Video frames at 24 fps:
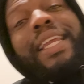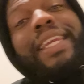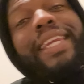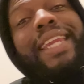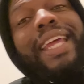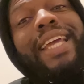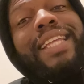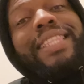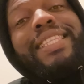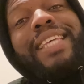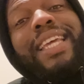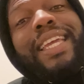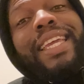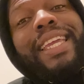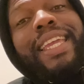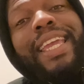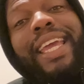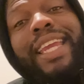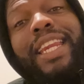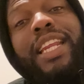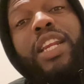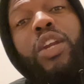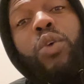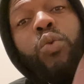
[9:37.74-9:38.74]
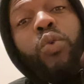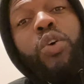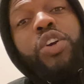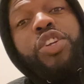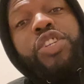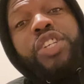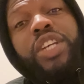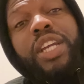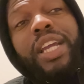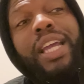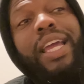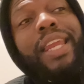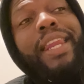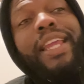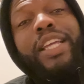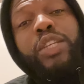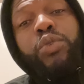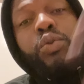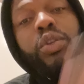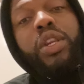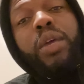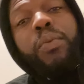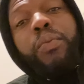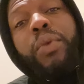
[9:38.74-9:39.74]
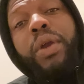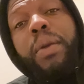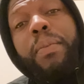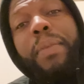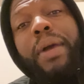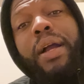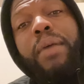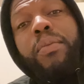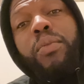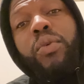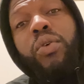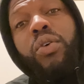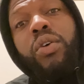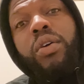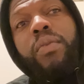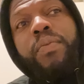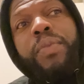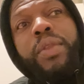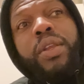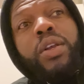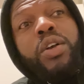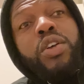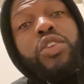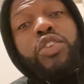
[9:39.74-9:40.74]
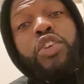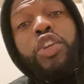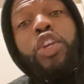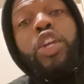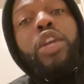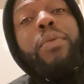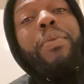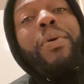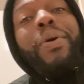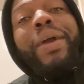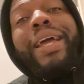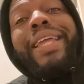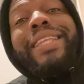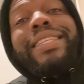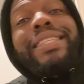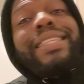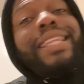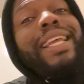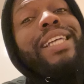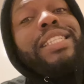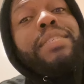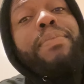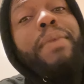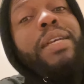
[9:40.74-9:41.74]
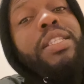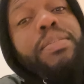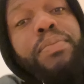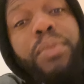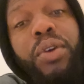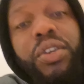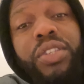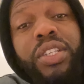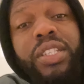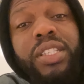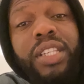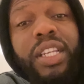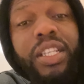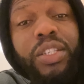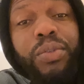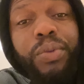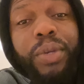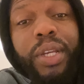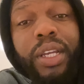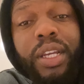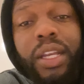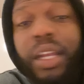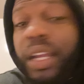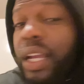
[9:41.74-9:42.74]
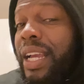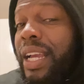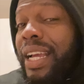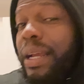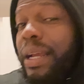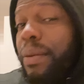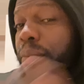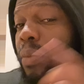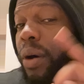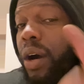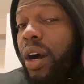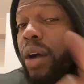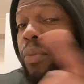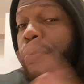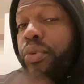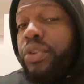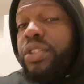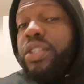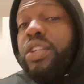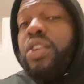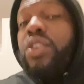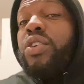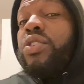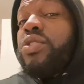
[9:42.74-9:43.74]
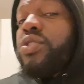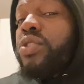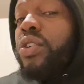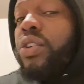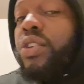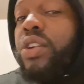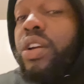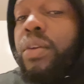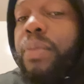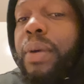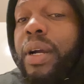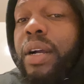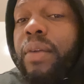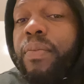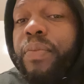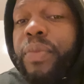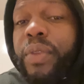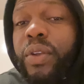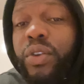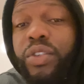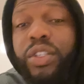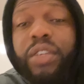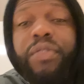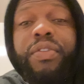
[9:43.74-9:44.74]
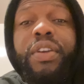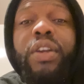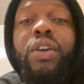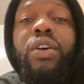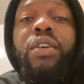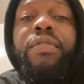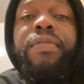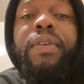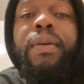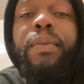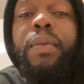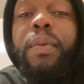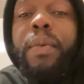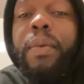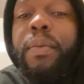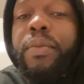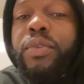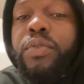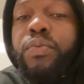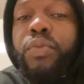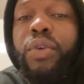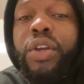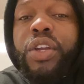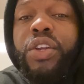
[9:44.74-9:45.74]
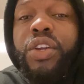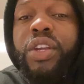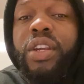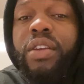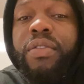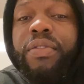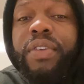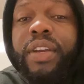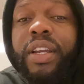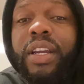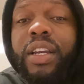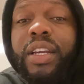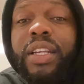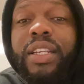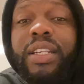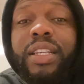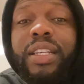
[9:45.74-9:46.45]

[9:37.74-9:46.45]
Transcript: They take it and then they wash it, and next week they bring back more. So you could be wearing next man's boxes next week. Part of prison they don't tell you about because if you ain't got family members bringing you anything,